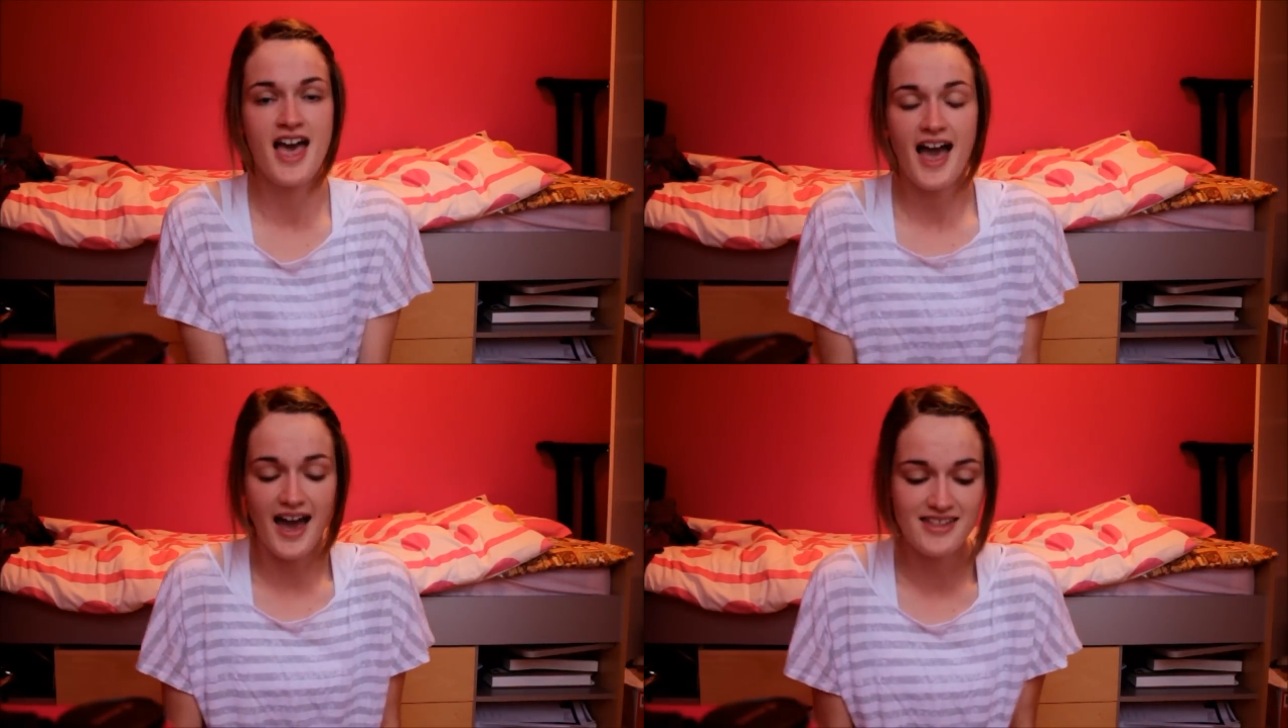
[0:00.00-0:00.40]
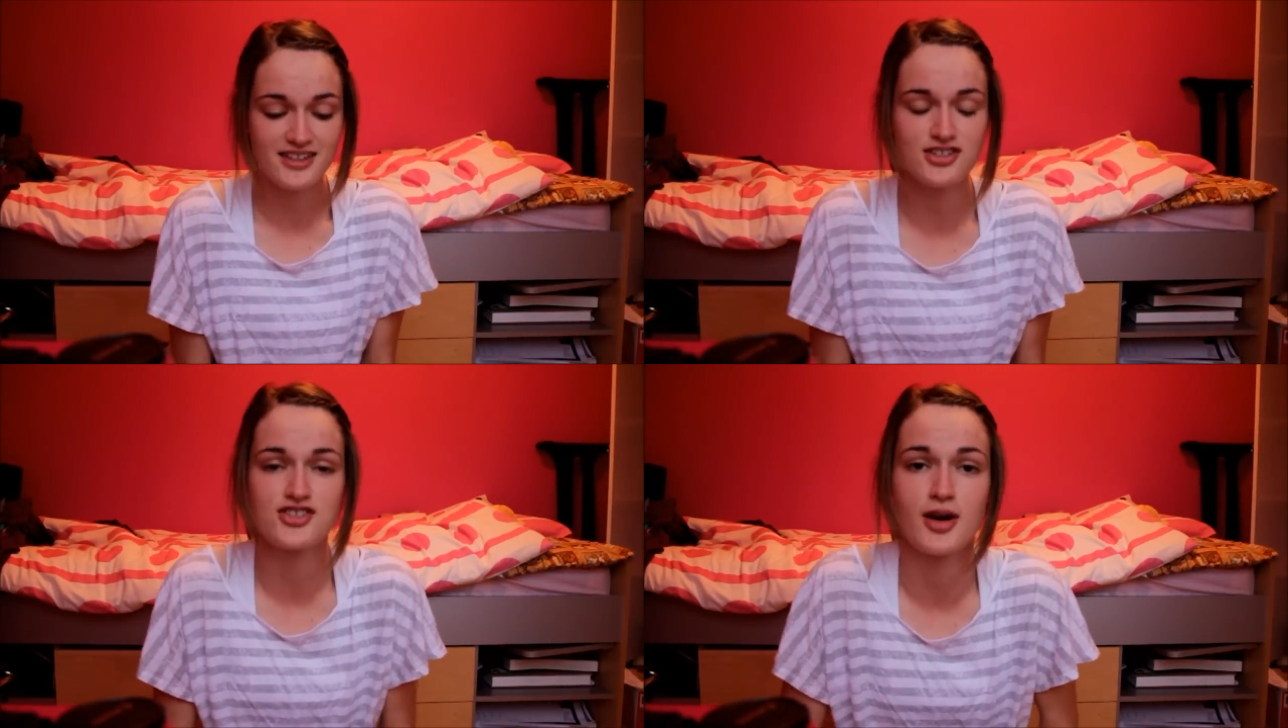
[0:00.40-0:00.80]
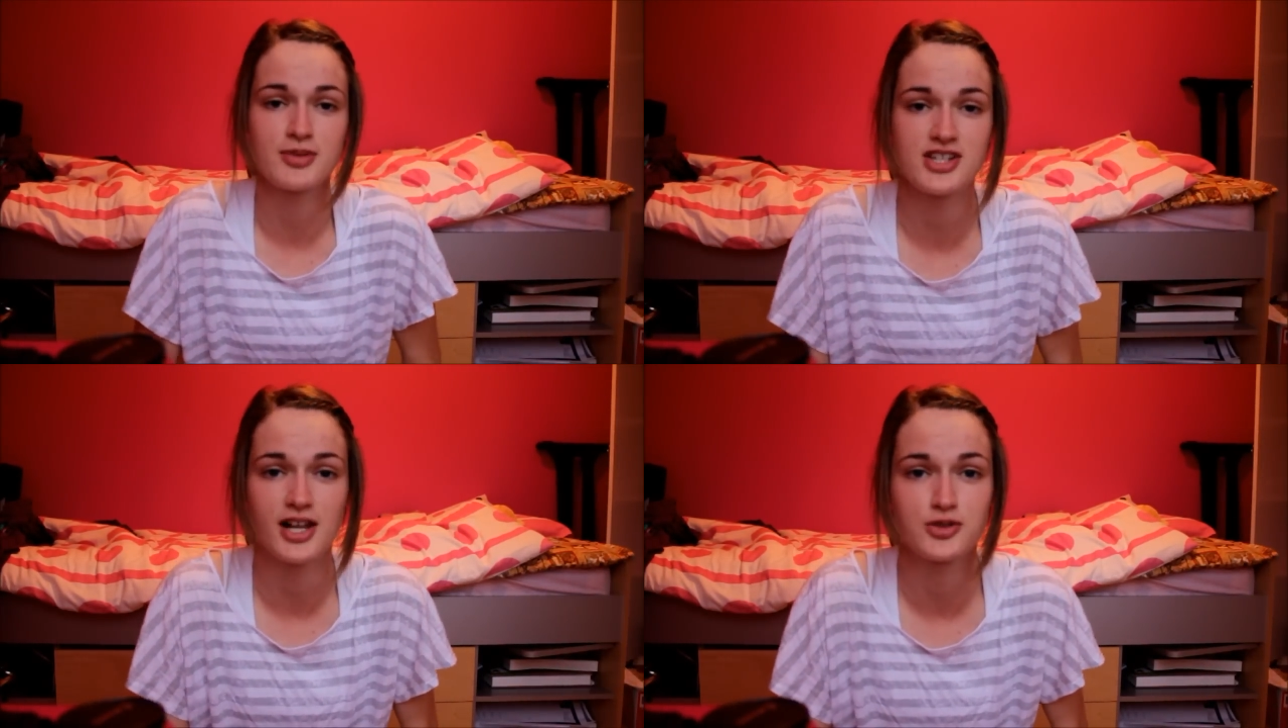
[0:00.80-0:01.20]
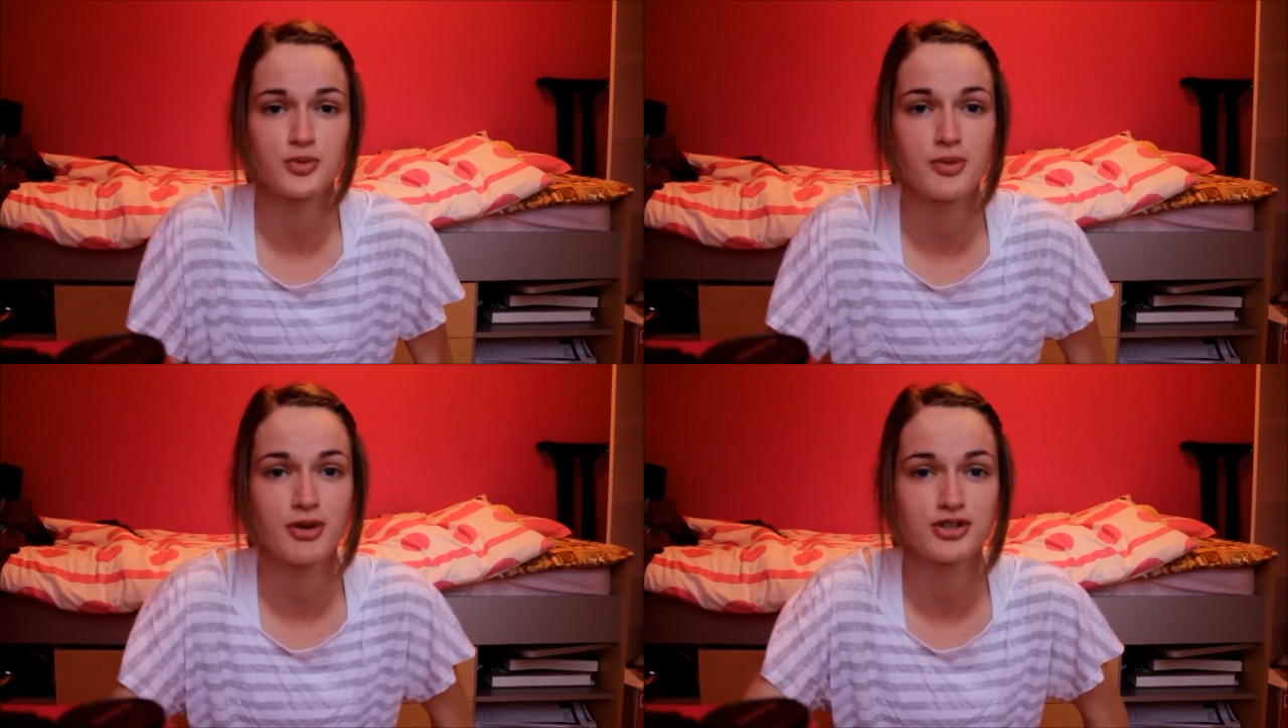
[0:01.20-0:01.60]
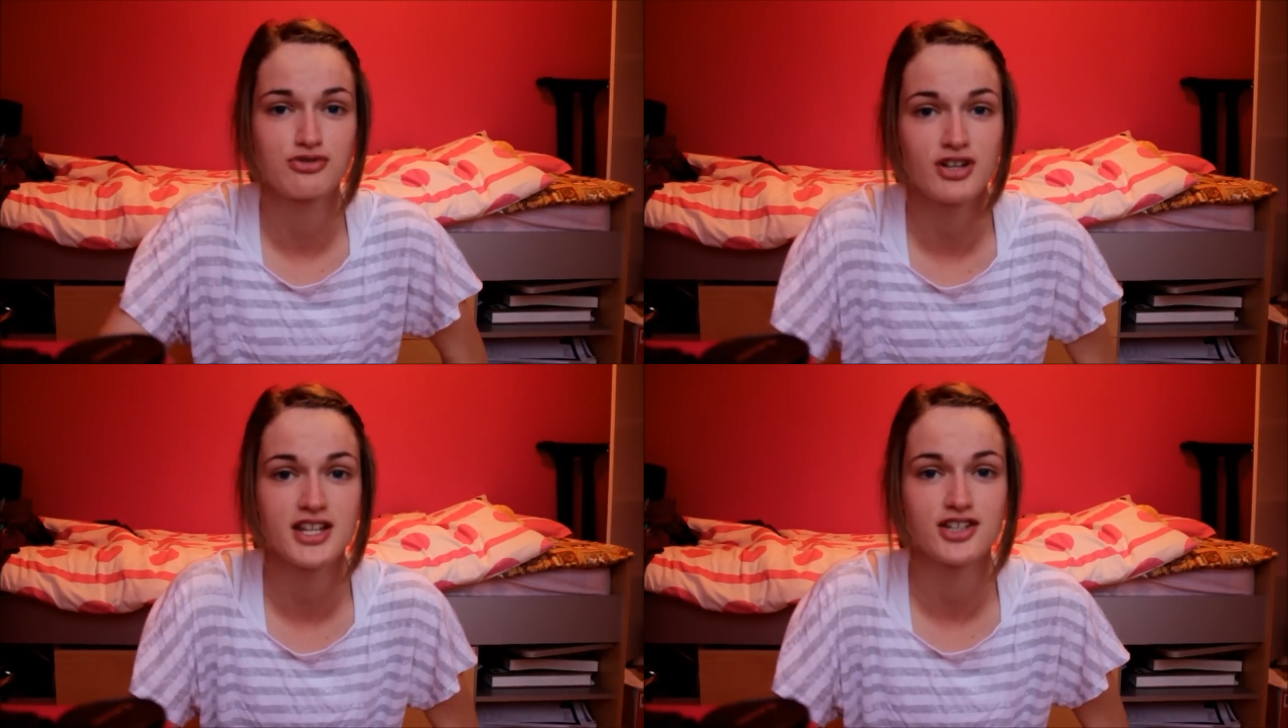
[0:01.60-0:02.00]
I think your zombie shelter would be put to
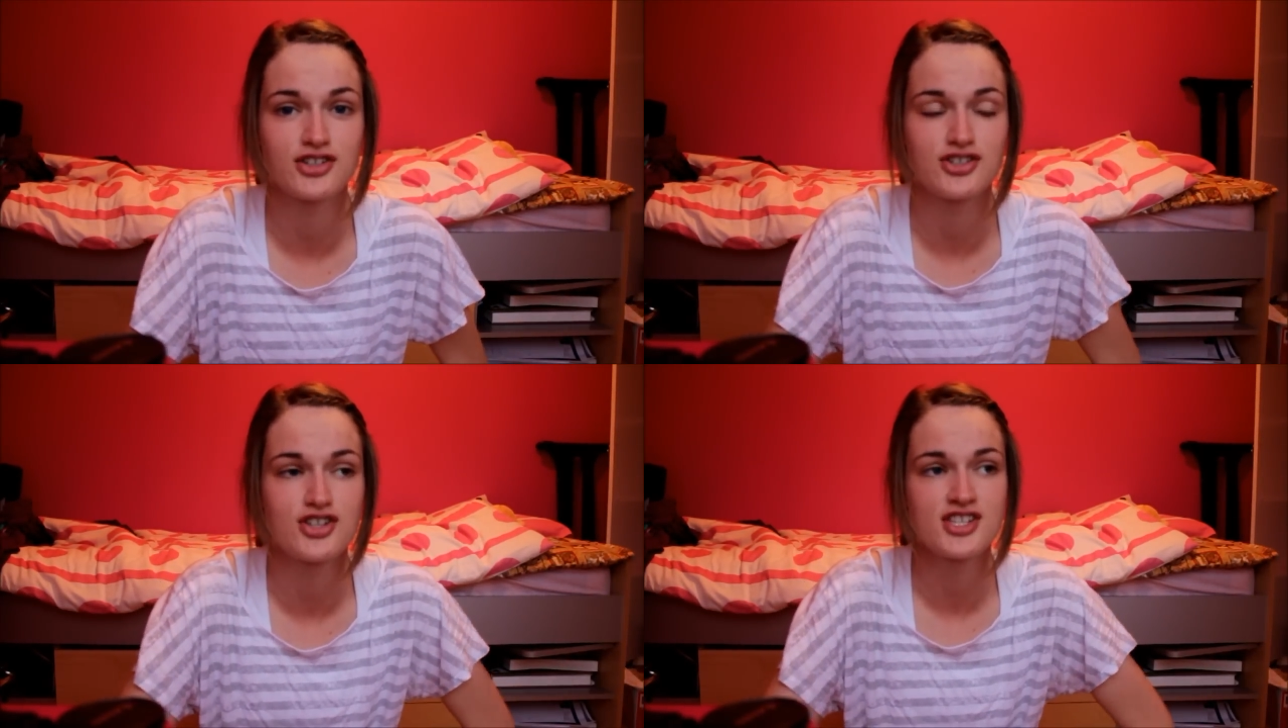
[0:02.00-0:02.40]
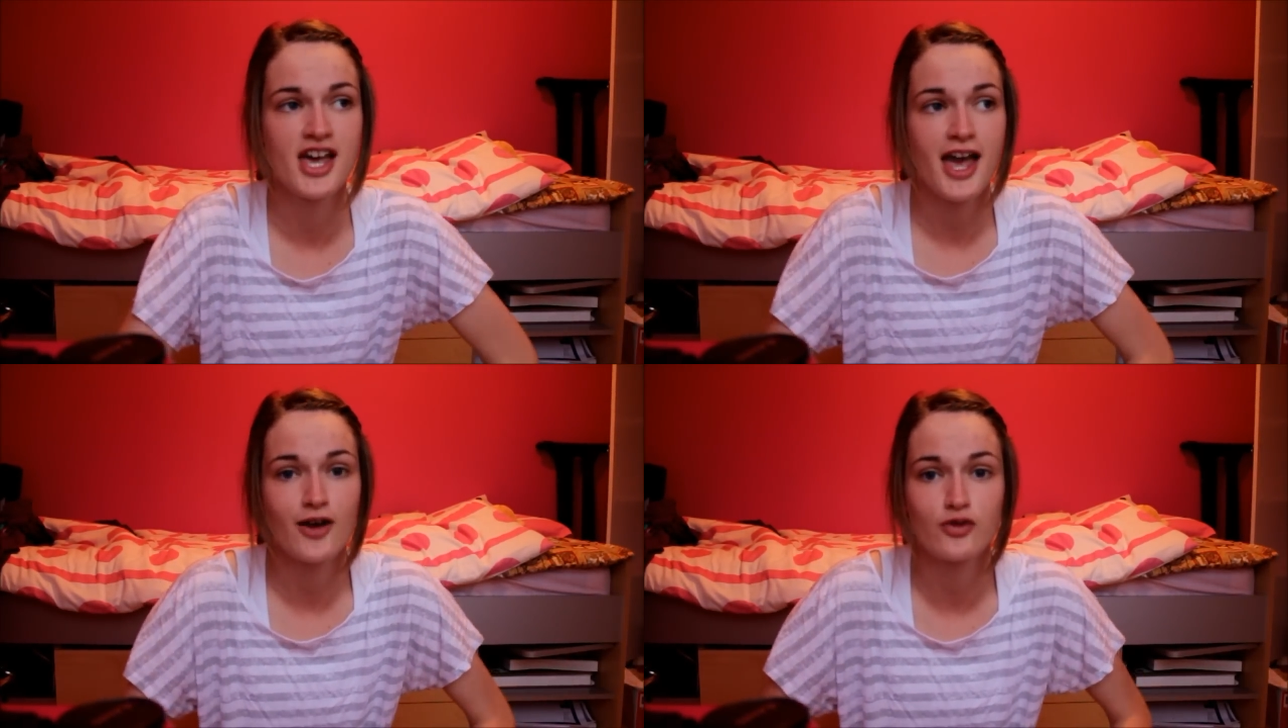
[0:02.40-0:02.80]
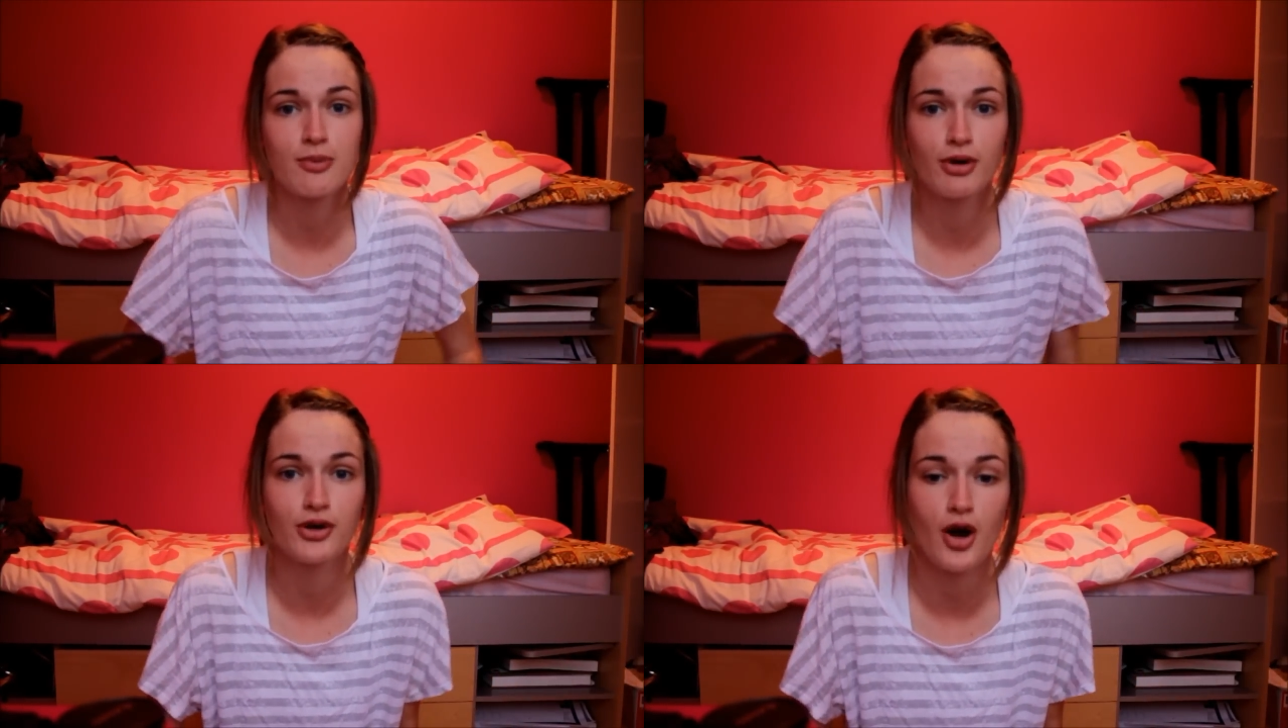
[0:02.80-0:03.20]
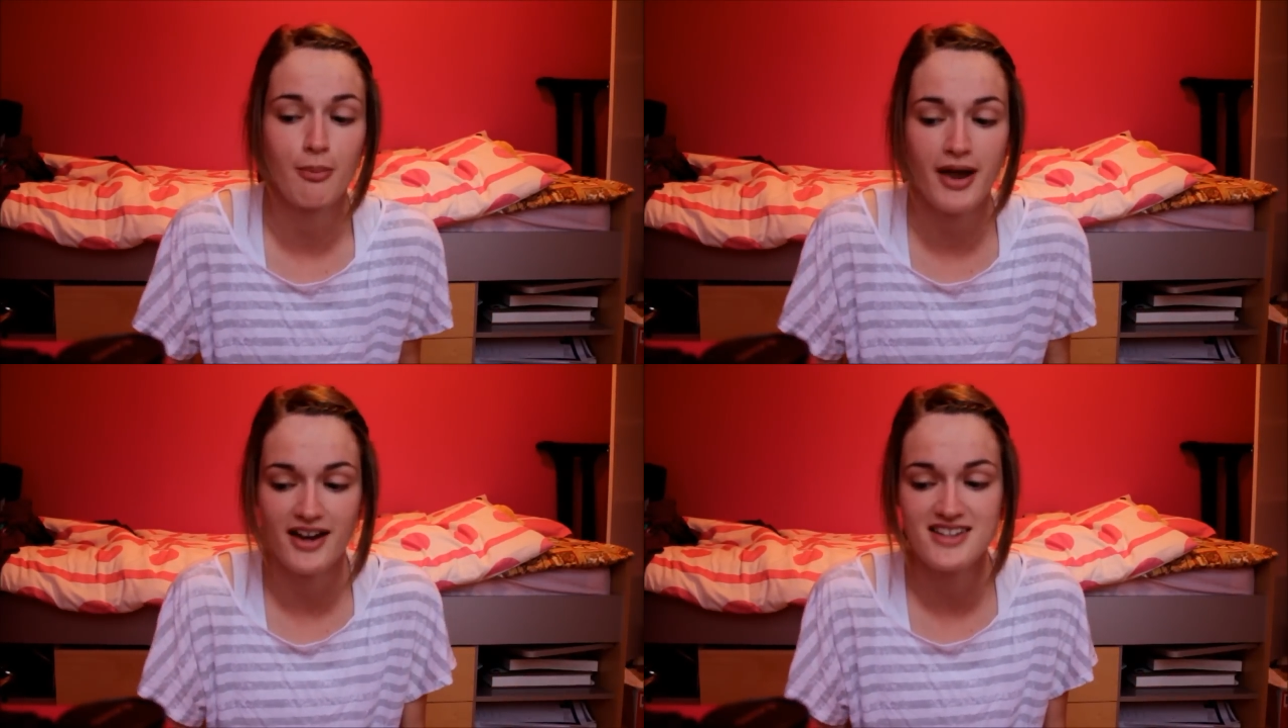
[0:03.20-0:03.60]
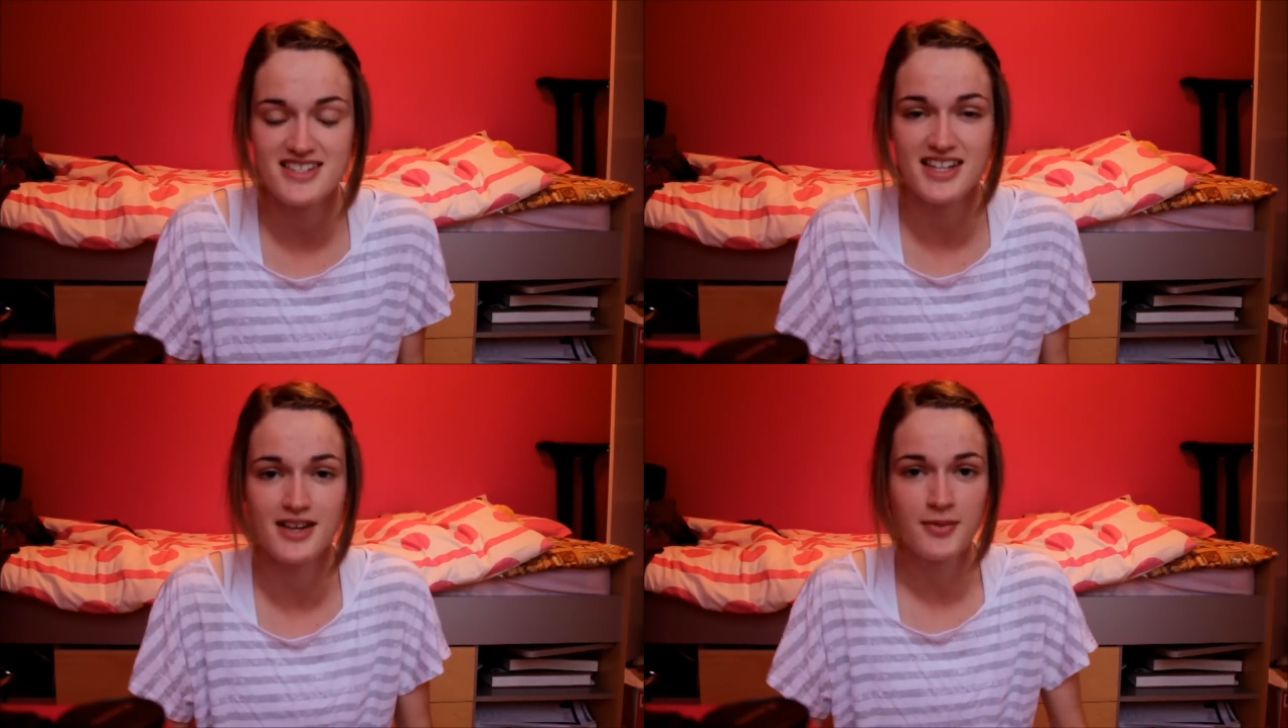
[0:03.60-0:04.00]
really good use if we put our parents
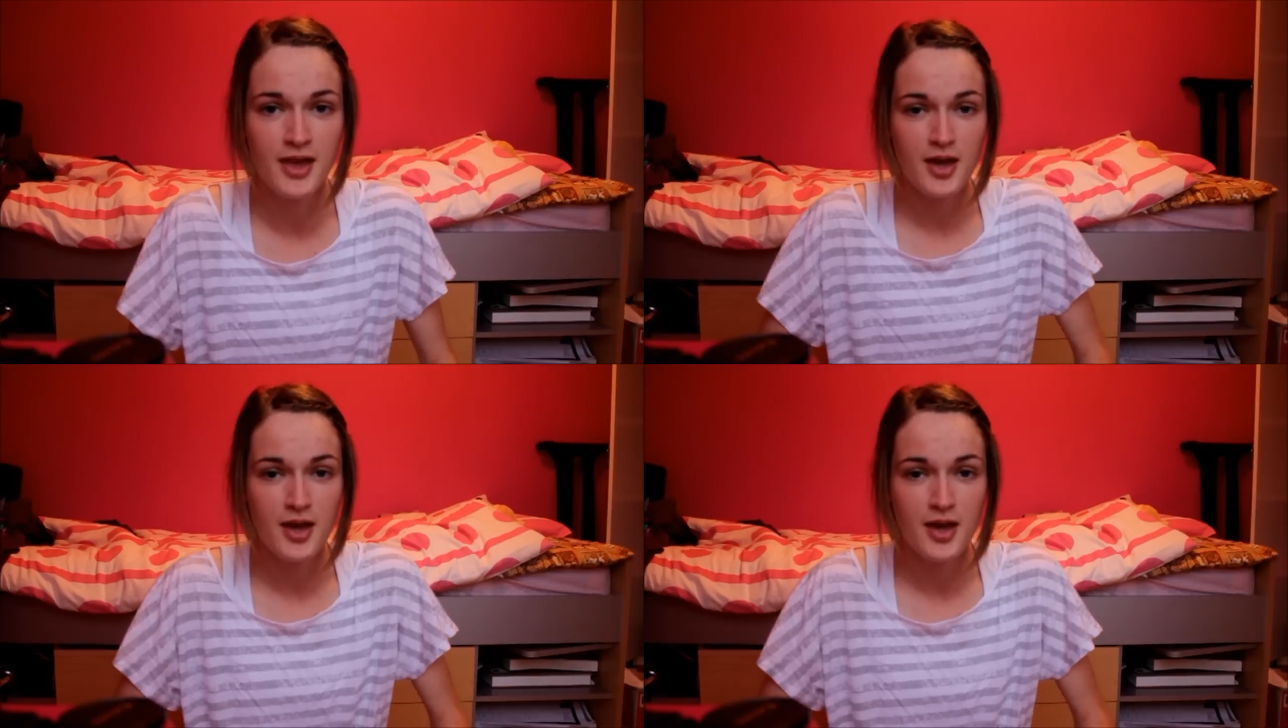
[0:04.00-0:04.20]
in it,